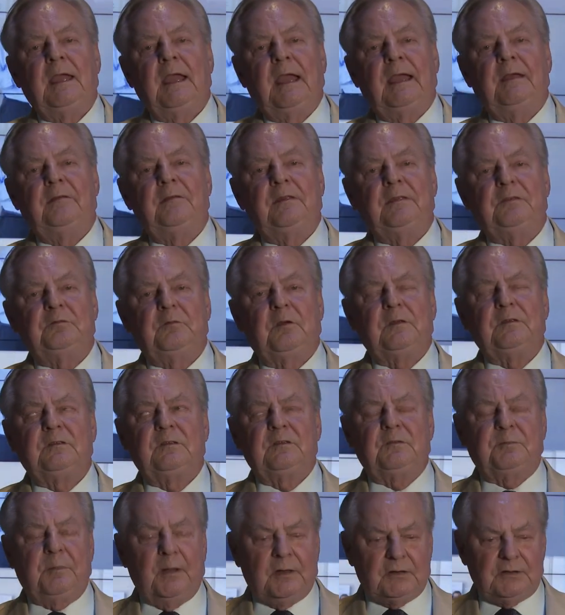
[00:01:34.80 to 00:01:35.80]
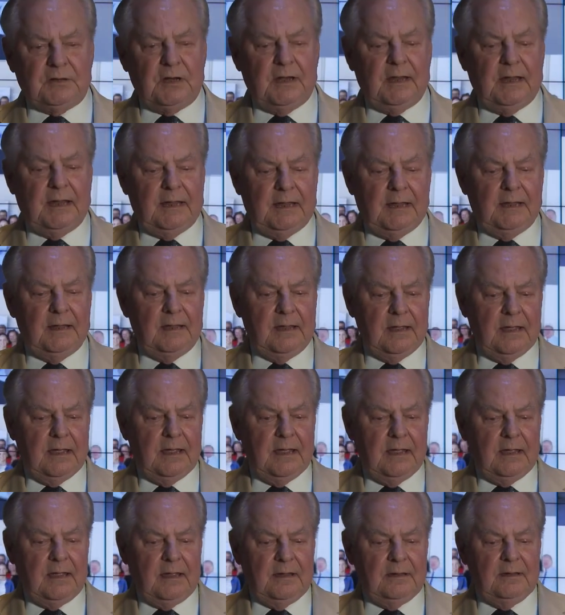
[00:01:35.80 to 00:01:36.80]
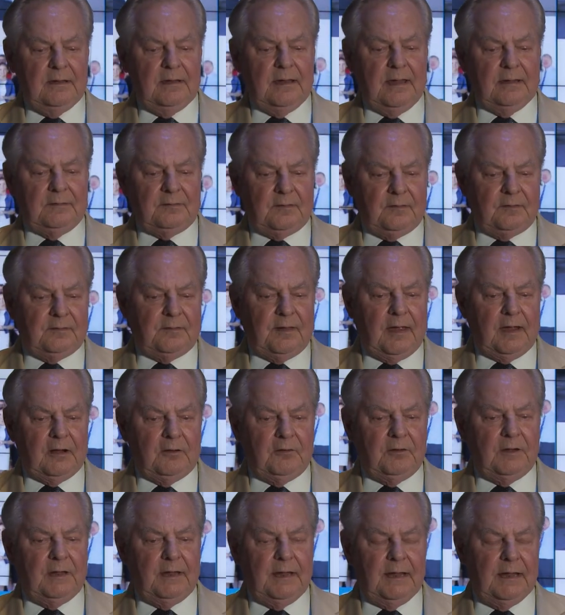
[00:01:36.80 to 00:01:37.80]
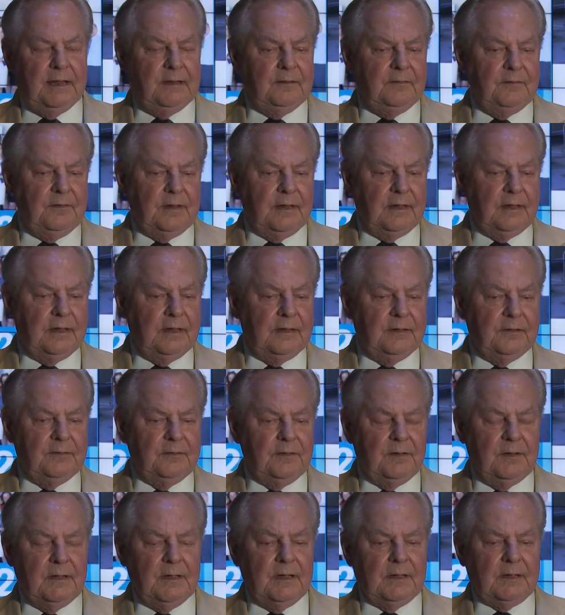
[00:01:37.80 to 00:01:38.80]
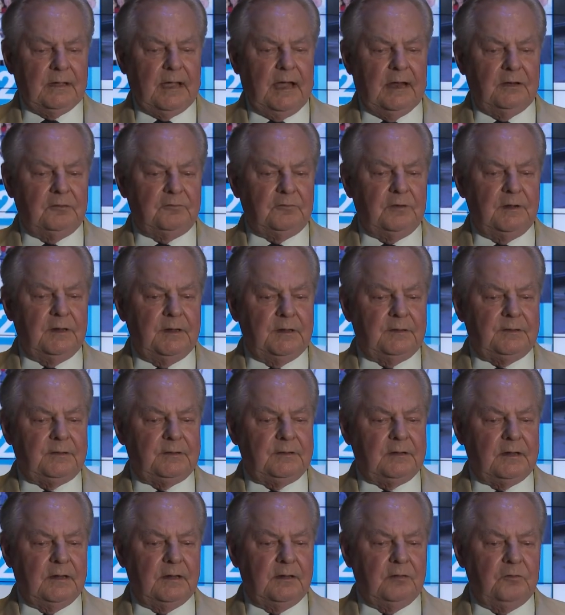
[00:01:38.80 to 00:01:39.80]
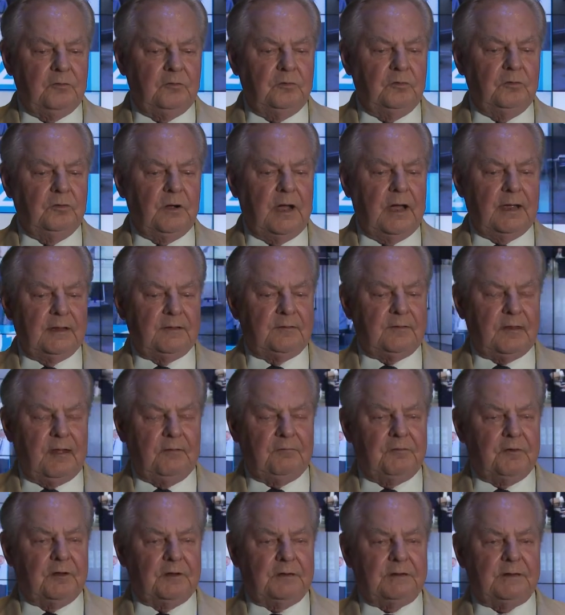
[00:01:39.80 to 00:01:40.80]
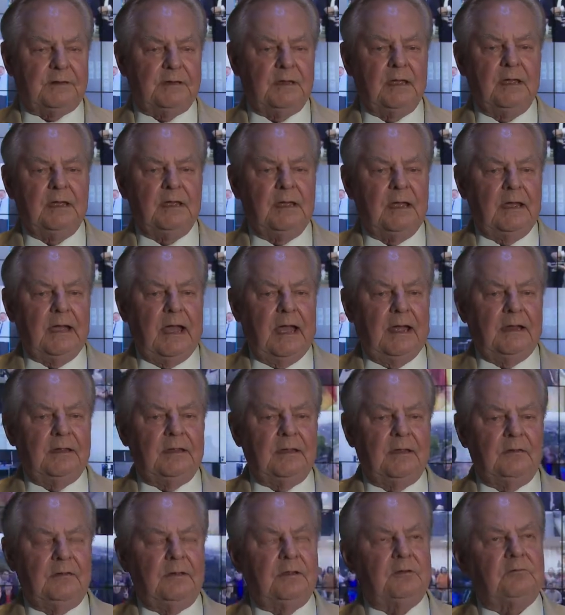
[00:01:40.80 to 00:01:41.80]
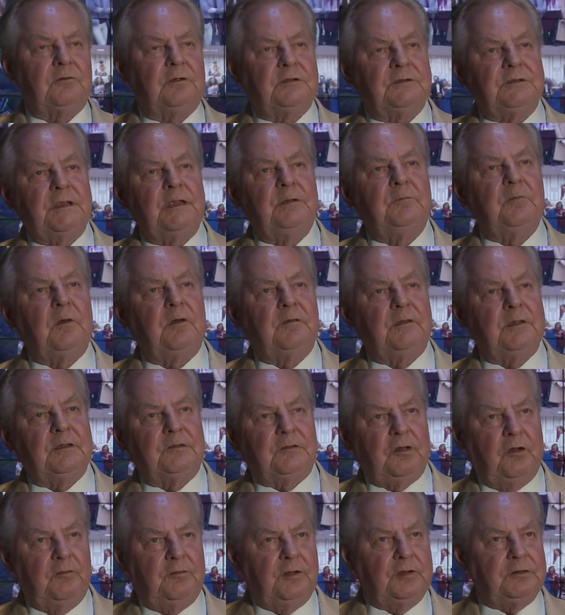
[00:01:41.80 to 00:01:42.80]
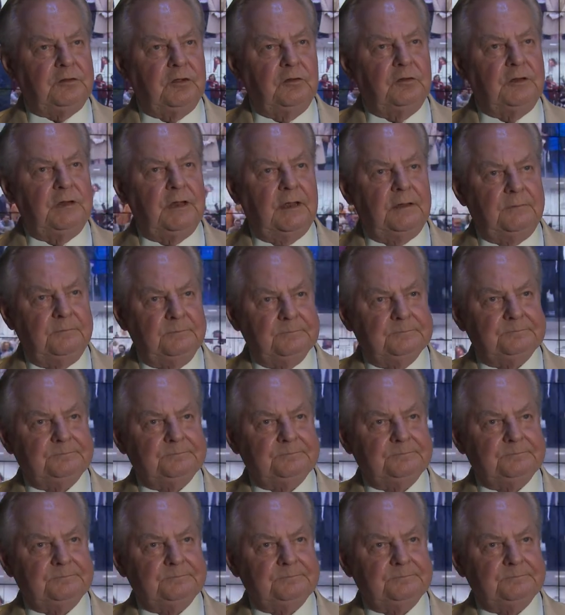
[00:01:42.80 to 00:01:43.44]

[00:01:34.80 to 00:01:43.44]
And this was especially necessary in the countries who had suffered under the regime of the Soviet Union,